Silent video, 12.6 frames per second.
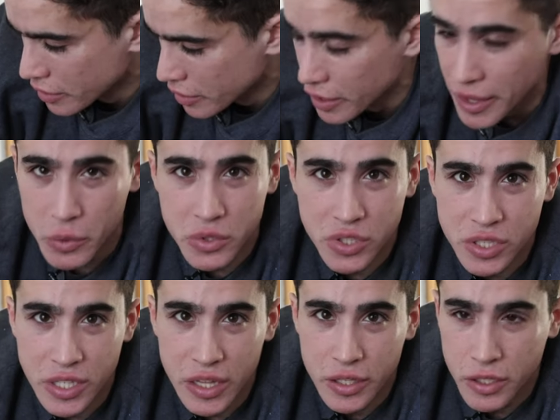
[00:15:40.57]
uh, that was
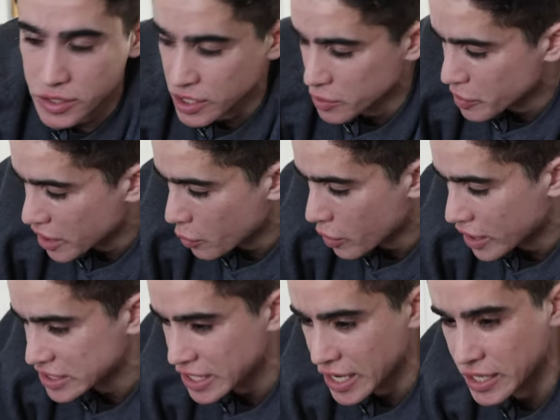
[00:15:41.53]
just that little tidbit I
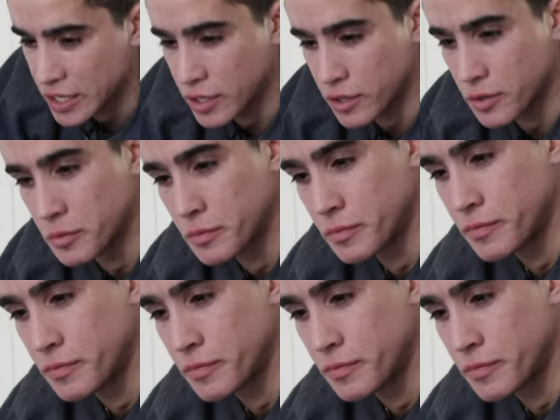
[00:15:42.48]
wanted to add in here,